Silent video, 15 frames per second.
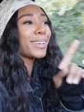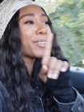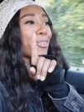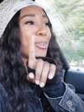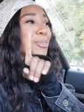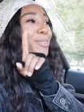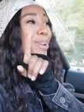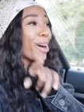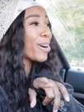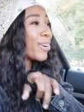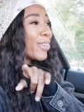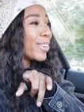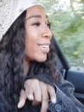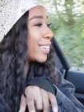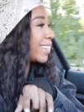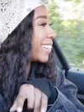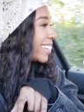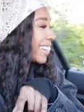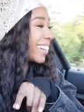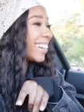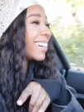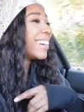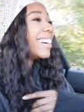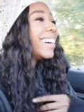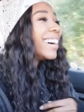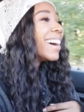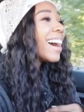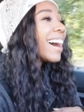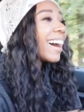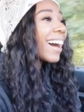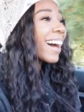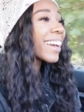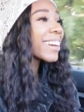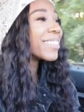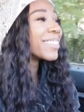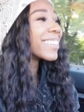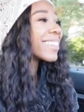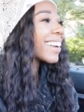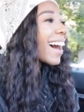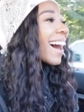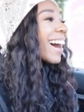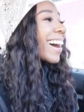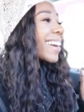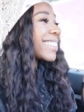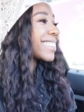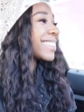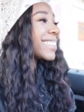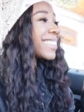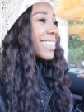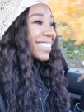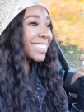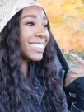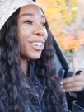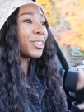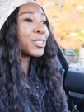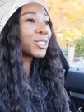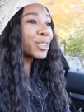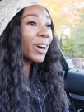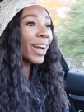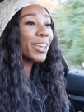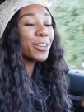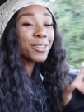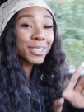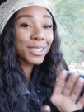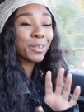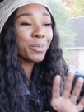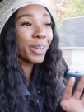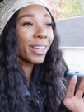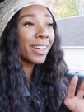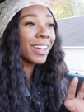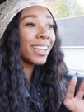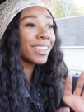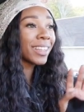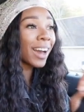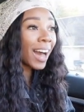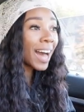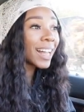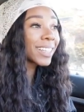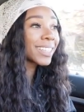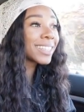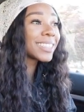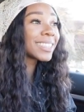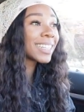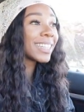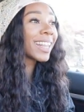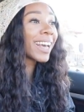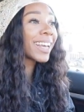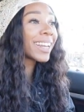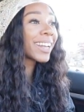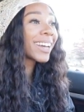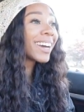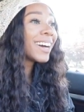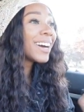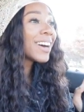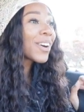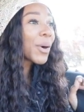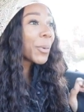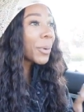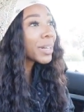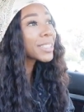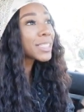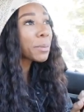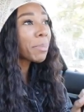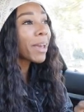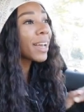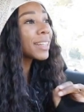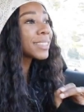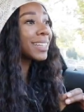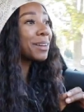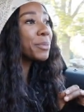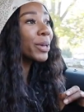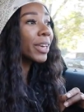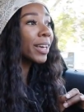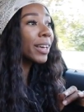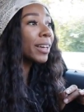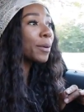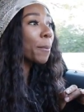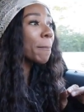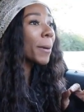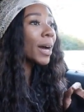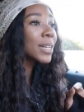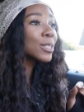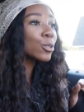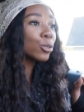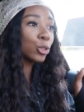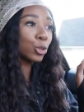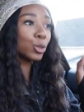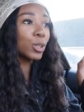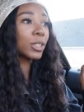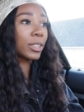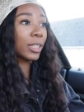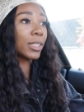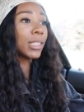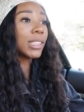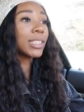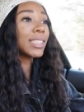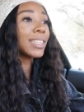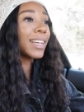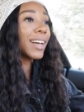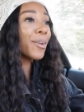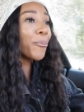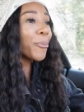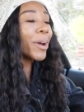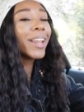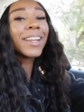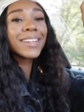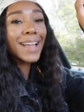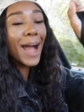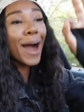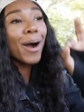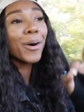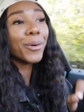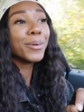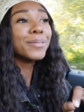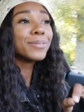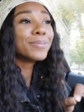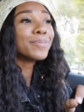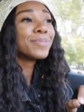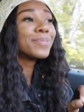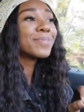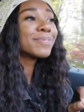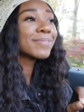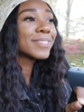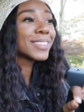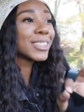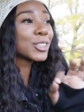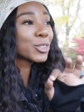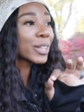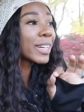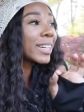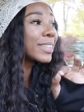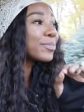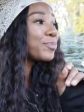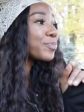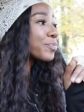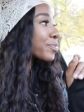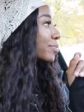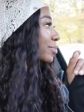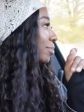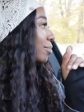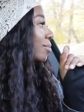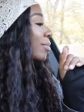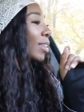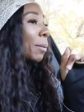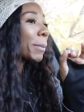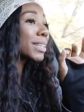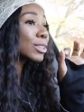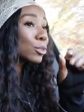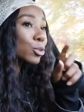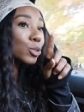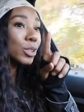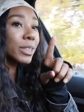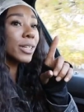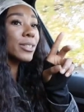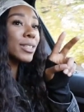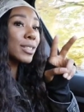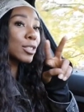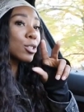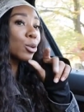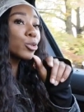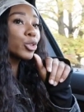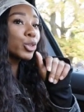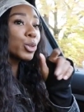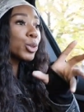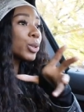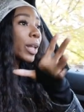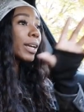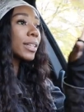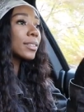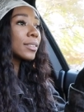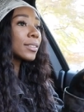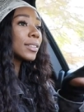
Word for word: if you know. I am not this social. I used to be in college, and then once the pandemic hit, my social skills went down the drain. My social skills and social like